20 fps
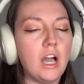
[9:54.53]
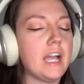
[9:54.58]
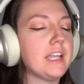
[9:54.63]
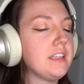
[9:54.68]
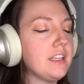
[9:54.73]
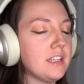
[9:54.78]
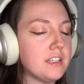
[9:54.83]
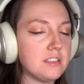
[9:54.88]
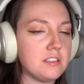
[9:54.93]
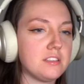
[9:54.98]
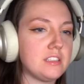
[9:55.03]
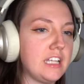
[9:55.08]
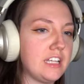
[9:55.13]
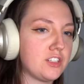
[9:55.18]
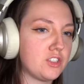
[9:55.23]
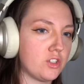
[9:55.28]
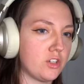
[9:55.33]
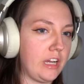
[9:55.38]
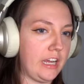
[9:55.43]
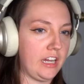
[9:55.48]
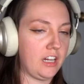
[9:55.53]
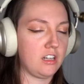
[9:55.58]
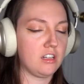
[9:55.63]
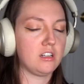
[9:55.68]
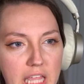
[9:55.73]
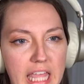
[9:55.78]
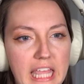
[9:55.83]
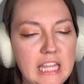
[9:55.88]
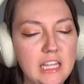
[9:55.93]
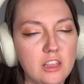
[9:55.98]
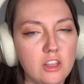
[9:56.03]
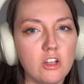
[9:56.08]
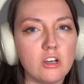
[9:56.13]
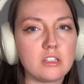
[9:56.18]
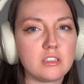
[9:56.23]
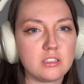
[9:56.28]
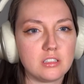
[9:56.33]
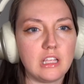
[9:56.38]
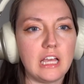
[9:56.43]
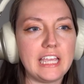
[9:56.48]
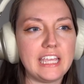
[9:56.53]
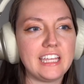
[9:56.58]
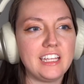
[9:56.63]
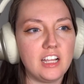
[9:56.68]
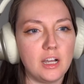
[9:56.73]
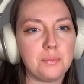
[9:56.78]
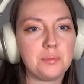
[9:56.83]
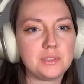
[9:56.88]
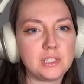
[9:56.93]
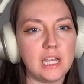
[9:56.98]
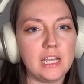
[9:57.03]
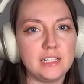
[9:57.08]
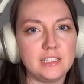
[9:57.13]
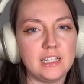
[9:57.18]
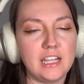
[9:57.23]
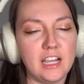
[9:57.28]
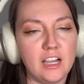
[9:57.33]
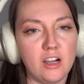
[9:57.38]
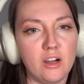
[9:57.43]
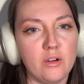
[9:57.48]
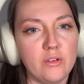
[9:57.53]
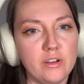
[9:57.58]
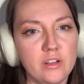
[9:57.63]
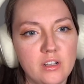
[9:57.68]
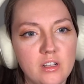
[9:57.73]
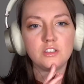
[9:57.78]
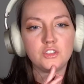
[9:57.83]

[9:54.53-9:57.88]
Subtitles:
I can't stand her hair. It looks like an upside down